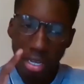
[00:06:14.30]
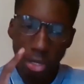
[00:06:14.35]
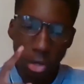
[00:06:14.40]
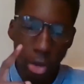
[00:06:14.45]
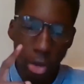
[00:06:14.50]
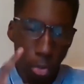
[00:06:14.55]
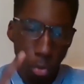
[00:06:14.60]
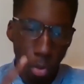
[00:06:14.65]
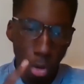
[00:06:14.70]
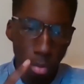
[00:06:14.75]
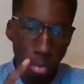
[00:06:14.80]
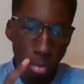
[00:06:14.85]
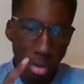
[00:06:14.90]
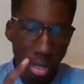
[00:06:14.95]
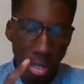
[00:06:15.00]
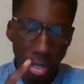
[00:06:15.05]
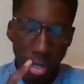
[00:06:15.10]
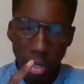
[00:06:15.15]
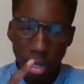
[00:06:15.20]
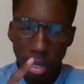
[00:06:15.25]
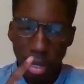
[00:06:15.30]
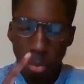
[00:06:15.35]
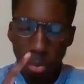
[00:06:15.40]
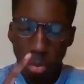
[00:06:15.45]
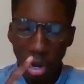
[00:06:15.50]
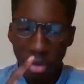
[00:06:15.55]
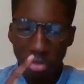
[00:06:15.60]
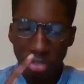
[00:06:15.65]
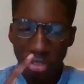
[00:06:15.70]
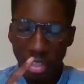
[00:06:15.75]
think, don't quote me,
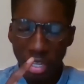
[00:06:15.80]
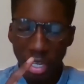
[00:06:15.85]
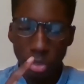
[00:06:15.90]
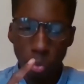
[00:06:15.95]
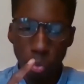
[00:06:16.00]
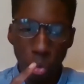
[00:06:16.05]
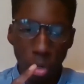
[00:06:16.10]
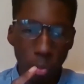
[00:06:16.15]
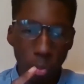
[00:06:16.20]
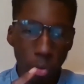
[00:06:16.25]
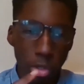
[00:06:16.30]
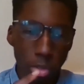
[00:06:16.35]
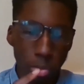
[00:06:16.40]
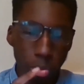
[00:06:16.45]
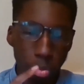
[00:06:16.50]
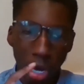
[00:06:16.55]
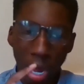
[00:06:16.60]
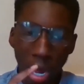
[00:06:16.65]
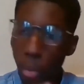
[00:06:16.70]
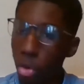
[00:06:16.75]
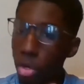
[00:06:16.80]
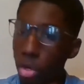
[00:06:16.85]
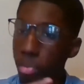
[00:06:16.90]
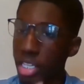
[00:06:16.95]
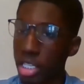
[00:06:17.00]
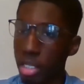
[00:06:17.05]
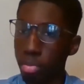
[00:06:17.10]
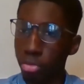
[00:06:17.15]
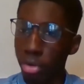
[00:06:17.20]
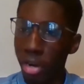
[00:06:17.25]
but I think that's what it was. But I wouldn't
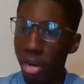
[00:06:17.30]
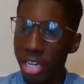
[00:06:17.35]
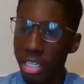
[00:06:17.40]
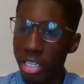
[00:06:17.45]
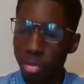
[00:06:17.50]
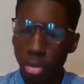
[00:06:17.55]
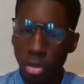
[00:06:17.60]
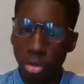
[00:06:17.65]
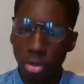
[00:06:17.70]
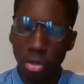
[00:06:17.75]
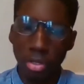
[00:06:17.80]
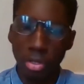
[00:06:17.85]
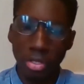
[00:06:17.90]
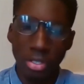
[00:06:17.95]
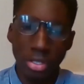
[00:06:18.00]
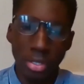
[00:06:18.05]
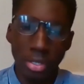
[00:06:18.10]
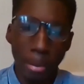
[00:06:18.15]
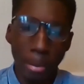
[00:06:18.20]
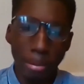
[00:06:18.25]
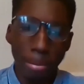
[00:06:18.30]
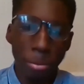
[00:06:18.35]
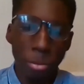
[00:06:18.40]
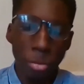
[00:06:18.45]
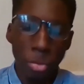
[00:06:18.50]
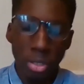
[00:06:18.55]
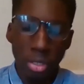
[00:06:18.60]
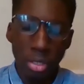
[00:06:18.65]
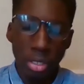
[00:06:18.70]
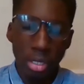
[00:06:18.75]
be surprised, because
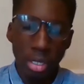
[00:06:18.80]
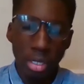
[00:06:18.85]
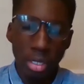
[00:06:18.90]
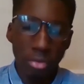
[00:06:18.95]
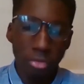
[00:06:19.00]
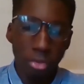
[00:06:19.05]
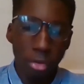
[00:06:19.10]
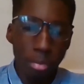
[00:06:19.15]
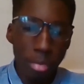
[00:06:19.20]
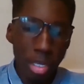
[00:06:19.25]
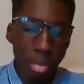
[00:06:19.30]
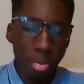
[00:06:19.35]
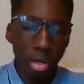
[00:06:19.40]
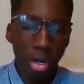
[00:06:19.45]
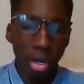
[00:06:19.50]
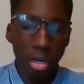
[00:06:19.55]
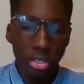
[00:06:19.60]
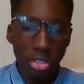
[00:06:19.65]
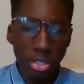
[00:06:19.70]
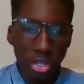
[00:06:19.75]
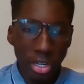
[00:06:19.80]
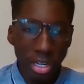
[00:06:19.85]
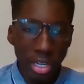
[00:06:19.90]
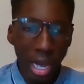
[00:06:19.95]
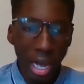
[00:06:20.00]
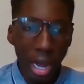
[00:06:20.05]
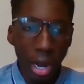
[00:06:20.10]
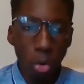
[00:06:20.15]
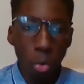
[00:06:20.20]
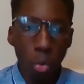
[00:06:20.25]
for me personally,
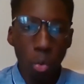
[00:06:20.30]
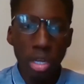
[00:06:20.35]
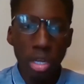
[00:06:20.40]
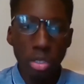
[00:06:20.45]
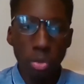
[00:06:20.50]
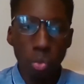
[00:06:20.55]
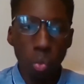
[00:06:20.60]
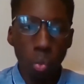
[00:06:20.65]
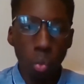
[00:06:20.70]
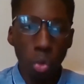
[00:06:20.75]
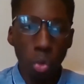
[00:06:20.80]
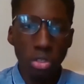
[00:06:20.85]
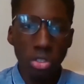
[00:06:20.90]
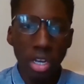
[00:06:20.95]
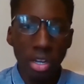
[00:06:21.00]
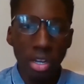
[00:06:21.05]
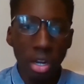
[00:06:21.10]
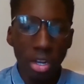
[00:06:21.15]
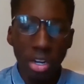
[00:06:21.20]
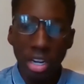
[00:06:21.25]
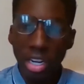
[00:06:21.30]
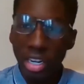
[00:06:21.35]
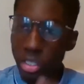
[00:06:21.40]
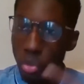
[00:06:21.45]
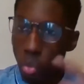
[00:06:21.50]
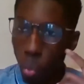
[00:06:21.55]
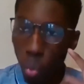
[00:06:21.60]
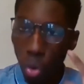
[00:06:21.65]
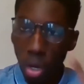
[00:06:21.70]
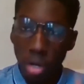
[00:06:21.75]
I always want to learn at
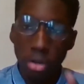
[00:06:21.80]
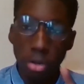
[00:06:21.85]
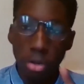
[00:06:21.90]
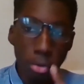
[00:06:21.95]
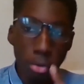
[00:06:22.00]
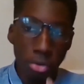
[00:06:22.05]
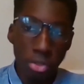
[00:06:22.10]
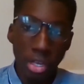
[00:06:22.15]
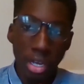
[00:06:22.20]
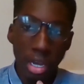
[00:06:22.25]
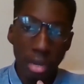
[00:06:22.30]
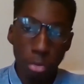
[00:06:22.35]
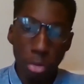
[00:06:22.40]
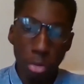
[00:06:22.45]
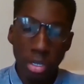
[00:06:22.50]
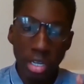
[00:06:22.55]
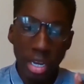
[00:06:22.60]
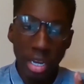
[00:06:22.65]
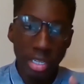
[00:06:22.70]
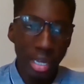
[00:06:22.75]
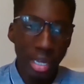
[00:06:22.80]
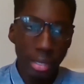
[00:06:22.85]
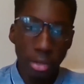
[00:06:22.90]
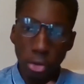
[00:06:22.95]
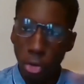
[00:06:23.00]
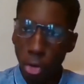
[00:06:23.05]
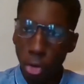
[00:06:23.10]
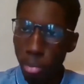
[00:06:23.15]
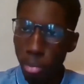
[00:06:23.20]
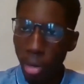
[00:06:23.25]
least one new thing every day. It's like
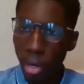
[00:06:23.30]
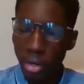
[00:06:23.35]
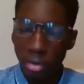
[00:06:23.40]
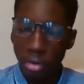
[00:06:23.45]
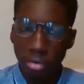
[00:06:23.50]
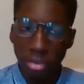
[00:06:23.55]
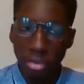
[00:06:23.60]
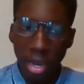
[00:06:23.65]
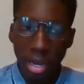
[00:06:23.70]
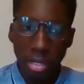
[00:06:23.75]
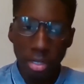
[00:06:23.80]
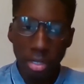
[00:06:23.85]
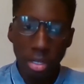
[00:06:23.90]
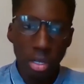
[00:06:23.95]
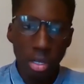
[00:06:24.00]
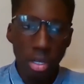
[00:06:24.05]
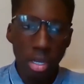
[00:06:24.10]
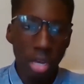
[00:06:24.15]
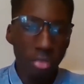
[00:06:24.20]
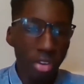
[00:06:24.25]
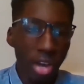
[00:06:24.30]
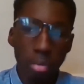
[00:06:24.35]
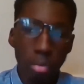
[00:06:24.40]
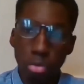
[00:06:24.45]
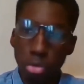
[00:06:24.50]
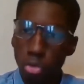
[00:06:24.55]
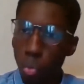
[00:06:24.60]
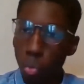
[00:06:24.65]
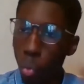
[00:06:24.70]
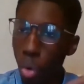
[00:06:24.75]
the compound effect. If I
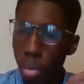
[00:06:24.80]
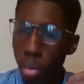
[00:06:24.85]
improve